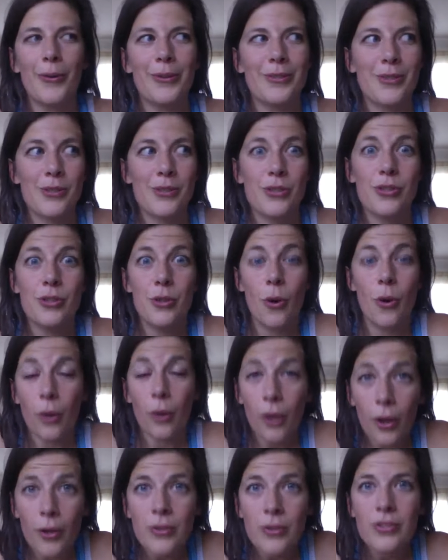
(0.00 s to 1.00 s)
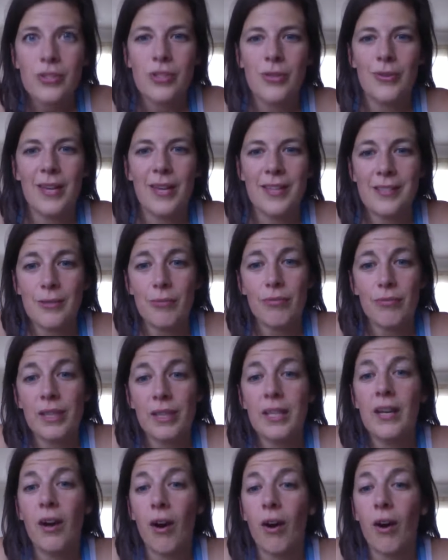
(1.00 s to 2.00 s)
so close to, that's a
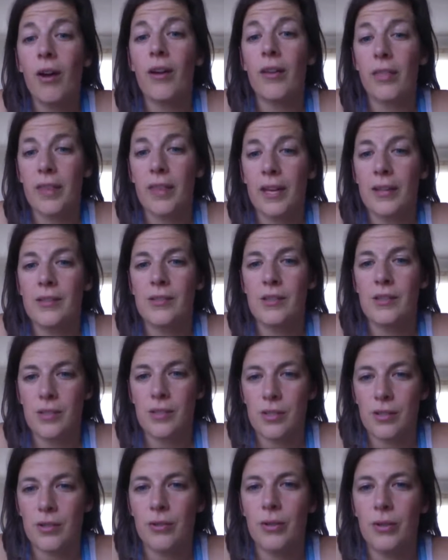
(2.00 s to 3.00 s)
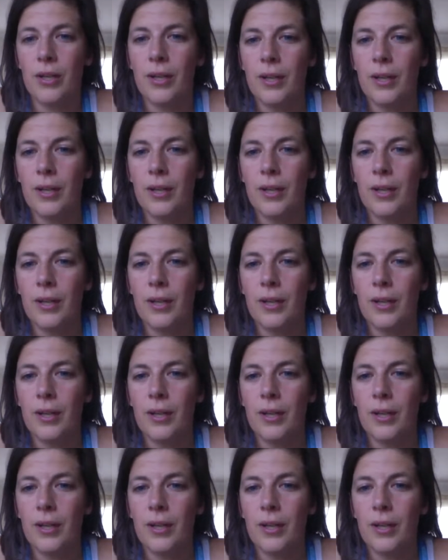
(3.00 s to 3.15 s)
really hard thing to do.